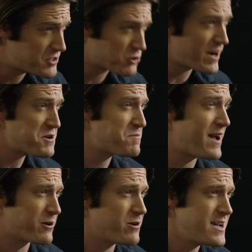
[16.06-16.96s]
drain your
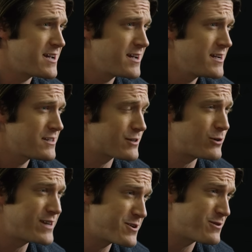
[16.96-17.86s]
battery, slow
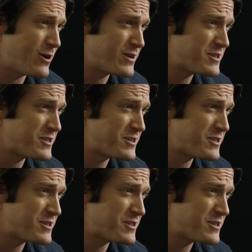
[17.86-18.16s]
down your loading